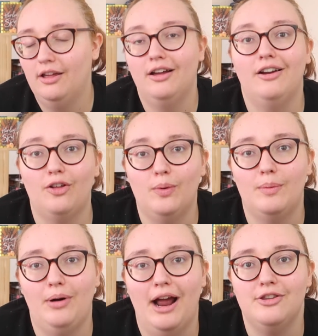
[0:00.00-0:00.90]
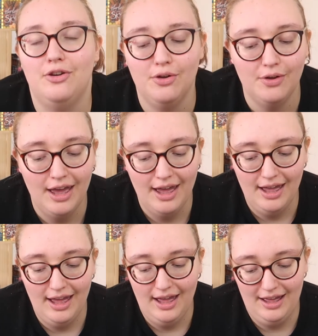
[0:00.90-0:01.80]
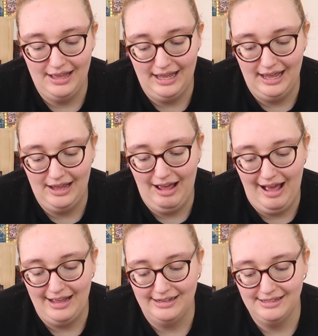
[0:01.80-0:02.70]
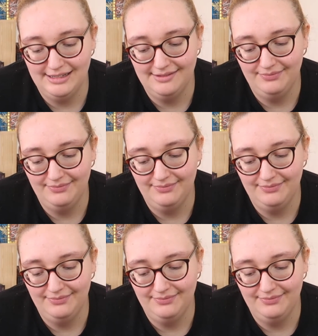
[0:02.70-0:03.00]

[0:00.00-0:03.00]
another one brand new, and